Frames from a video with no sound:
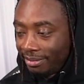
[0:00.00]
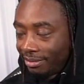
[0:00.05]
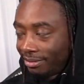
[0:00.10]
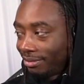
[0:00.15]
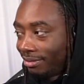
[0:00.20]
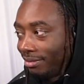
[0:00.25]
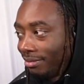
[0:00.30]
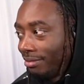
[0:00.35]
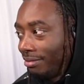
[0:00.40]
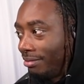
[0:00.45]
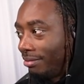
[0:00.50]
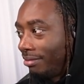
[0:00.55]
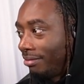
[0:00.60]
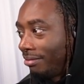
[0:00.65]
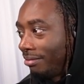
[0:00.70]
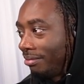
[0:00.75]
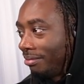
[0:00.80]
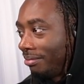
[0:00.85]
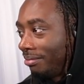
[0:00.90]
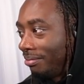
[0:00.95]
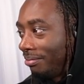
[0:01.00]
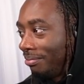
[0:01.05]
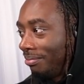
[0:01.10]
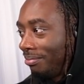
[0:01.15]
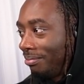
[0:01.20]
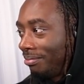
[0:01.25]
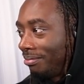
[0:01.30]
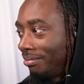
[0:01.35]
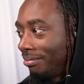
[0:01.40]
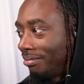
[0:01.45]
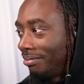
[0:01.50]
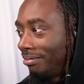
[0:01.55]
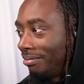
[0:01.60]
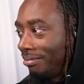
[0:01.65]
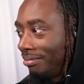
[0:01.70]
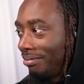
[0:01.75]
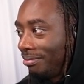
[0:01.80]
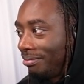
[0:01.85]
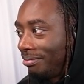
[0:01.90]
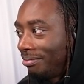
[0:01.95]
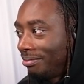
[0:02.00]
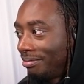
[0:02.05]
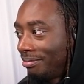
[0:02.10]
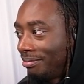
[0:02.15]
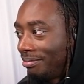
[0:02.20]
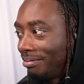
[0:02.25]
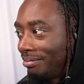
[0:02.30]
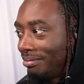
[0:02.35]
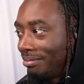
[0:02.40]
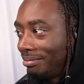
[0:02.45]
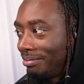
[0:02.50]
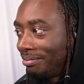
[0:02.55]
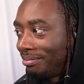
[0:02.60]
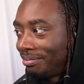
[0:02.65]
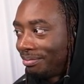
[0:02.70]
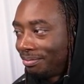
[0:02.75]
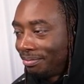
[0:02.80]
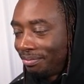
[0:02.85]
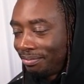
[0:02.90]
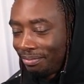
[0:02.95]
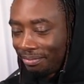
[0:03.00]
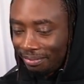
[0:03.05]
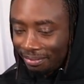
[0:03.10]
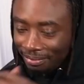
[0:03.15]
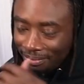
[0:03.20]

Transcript: [no speech]